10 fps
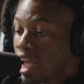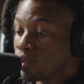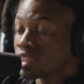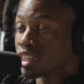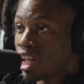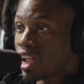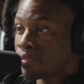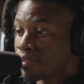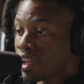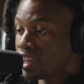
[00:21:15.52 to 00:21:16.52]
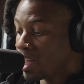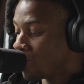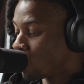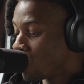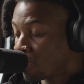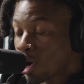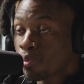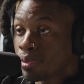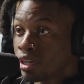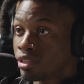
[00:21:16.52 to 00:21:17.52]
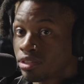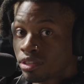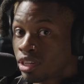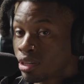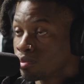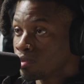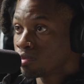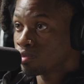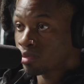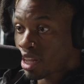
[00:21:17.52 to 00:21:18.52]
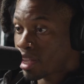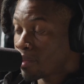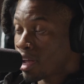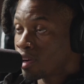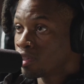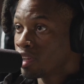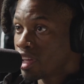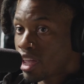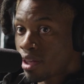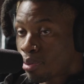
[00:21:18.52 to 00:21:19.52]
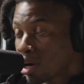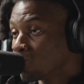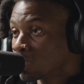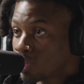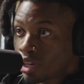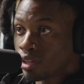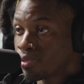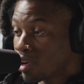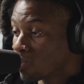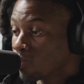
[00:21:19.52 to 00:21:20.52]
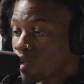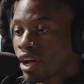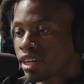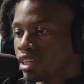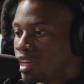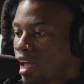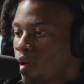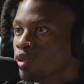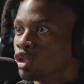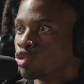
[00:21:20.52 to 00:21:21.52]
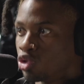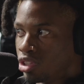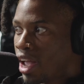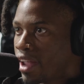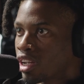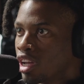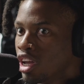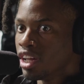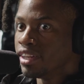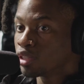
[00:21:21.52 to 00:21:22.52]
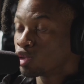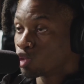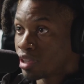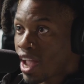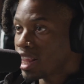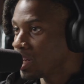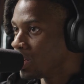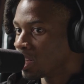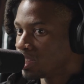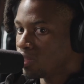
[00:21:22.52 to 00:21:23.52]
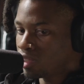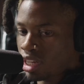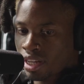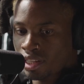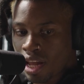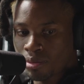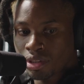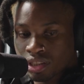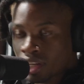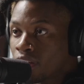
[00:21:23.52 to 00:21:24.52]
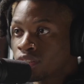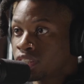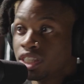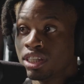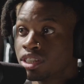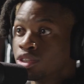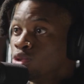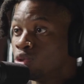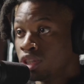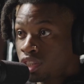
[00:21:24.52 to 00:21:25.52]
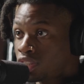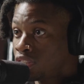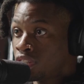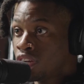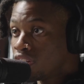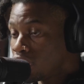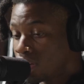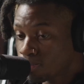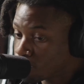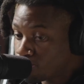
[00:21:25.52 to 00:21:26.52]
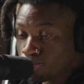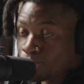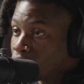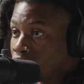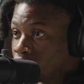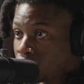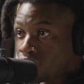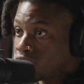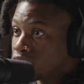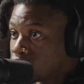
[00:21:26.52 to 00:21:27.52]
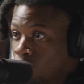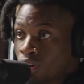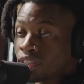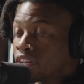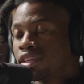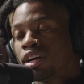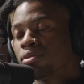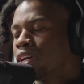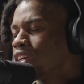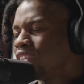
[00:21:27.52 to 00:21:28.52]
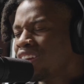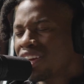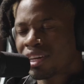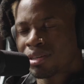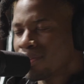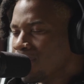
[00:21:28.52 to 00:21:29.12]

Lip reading: That was life. And then when Perp and them came out and Perp was starting to fuck with Rocky, that was like, this was reality because it was like, damn, this is a Carrot City nigga doing this shit and putting this shit all together. I'm like, damn.